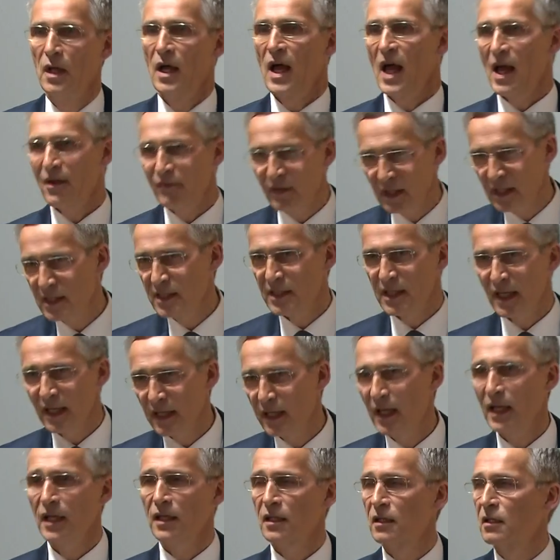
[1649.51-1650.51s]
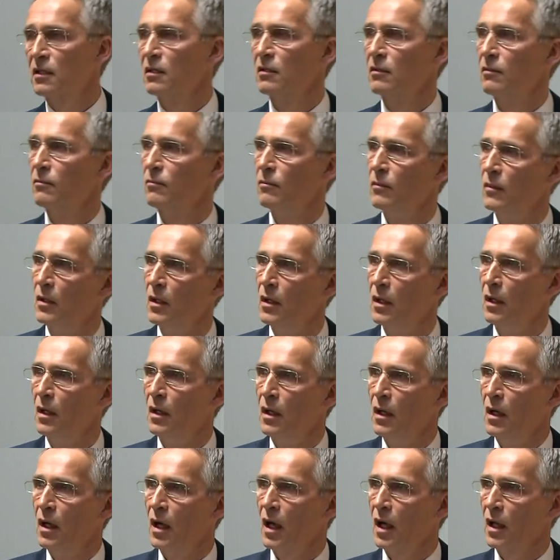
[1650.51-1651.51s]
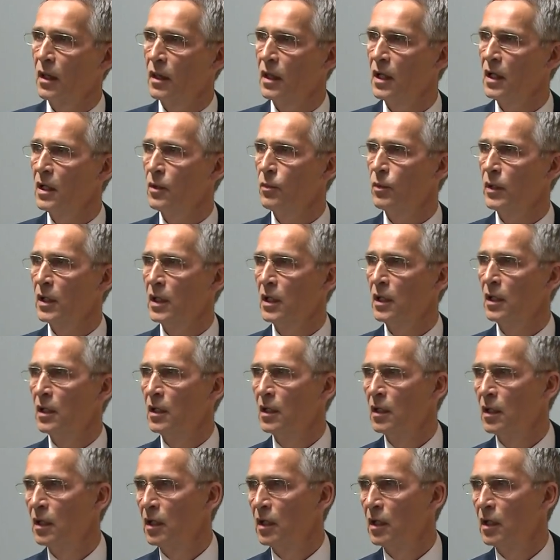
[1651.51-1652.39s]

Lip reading: Having said that, I think we